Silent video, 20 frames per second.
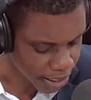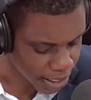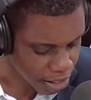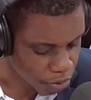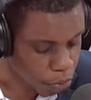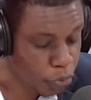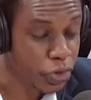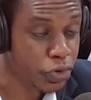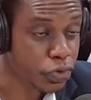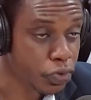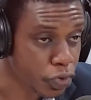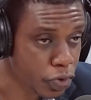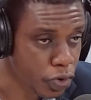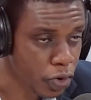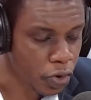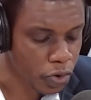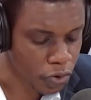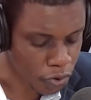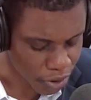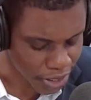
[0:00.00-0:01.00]
and we do
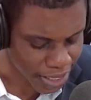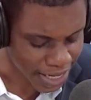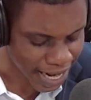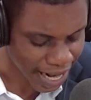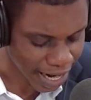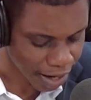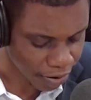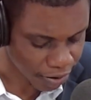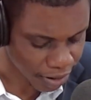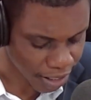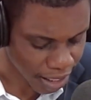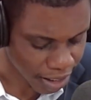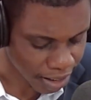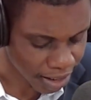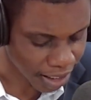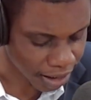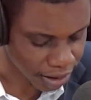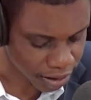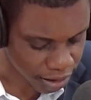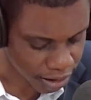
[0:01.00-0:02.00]
know now that
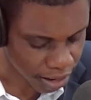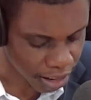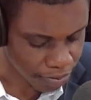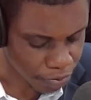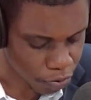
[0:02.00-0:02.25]
that